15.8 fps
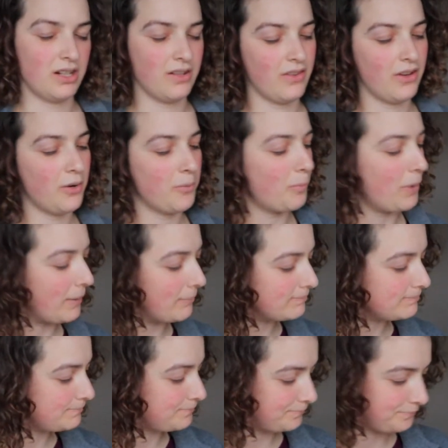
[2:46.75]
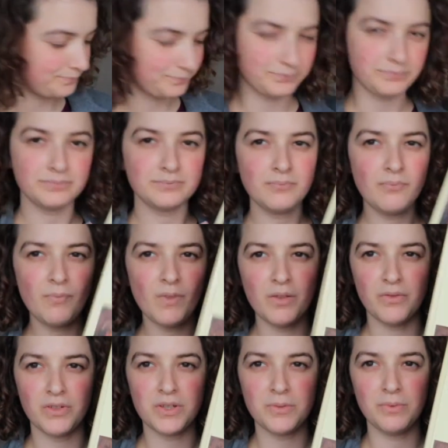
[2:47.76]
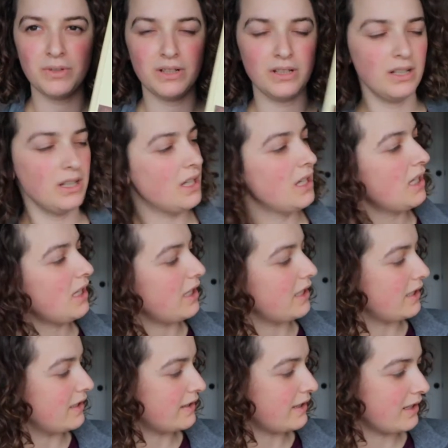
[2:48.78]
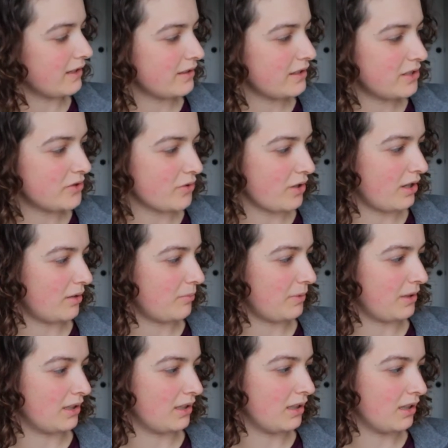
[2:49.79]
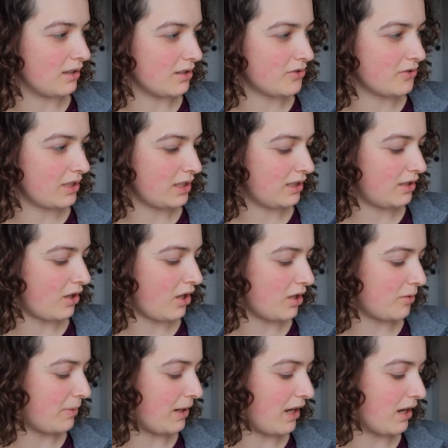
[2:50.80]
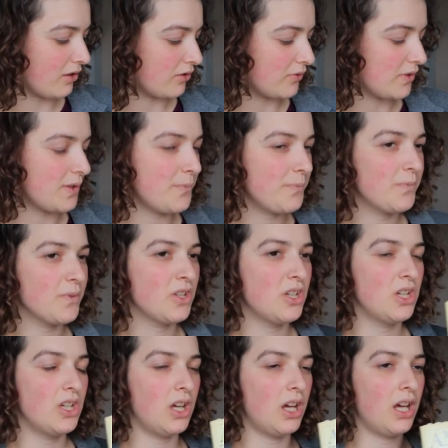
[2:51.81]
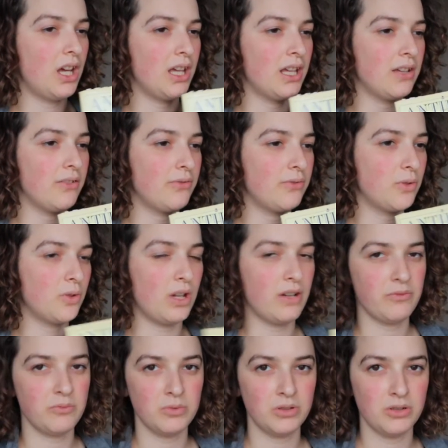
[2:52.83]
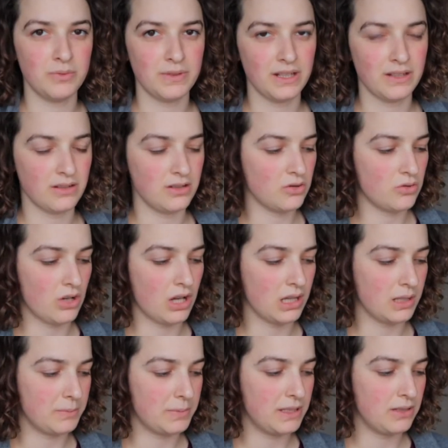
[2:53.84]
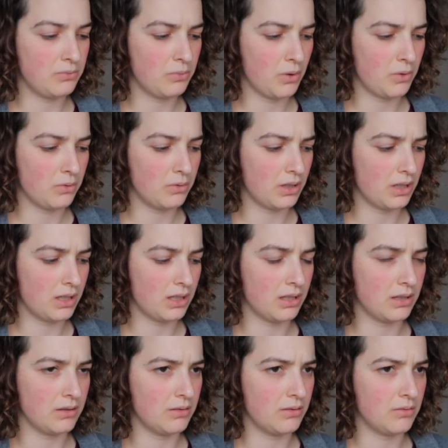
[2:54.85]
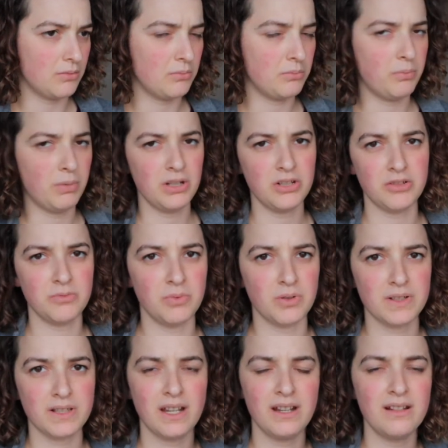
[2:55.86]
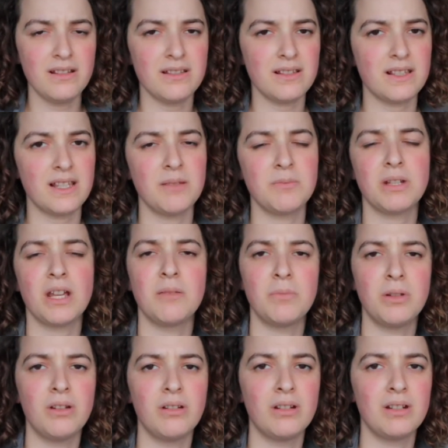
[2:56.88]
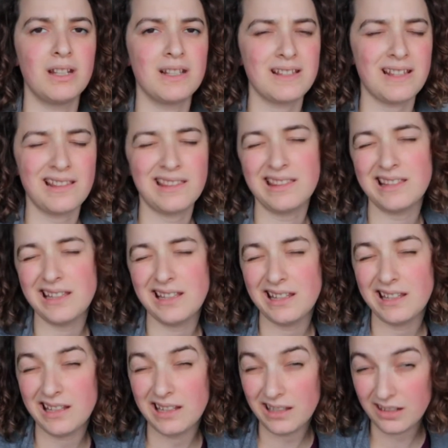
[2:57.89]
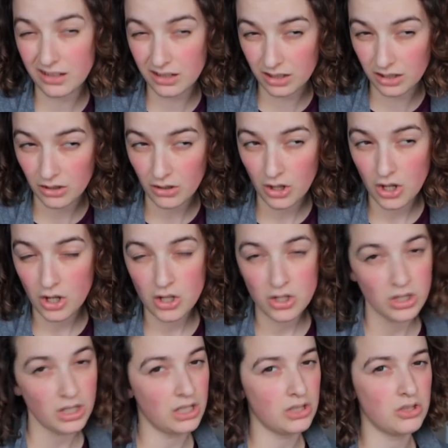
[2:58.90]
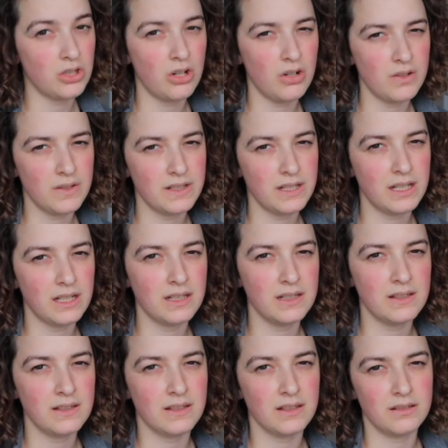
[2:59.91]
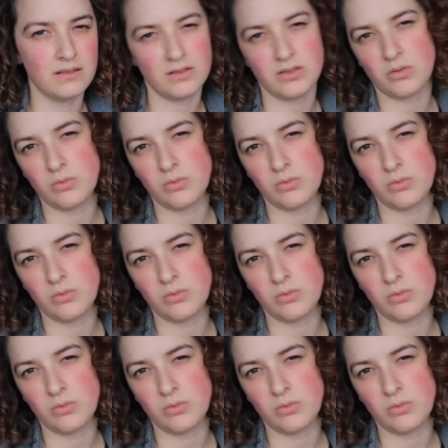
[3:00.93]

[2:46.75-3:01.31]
in there, but first one is Anthony Trollope, an illustrated autobiography. If you're not familiar with Anthony Trollope, he wrote a bunch of books kind of at the same time period as, I think, like Charles Dickens and Sir